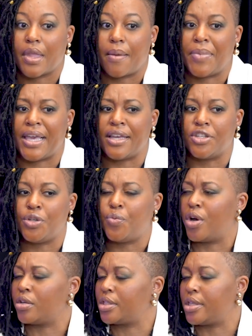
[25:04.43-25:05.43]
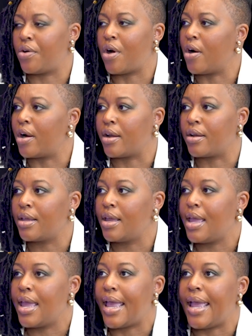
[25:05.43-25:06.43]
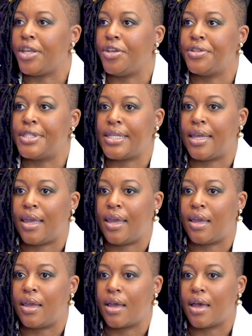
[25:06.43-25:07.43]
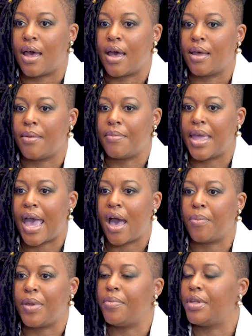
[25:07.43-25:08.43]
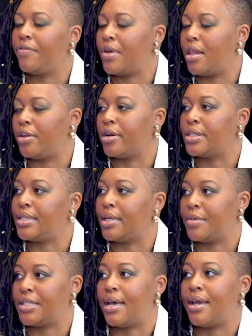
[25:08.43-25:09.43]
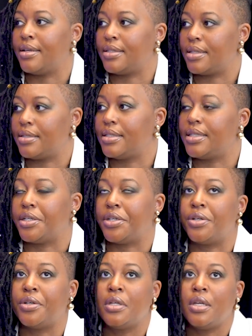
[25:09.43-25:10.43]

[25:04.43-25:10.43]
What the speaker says: because you work so hard and you see how people of color are stigmatized still.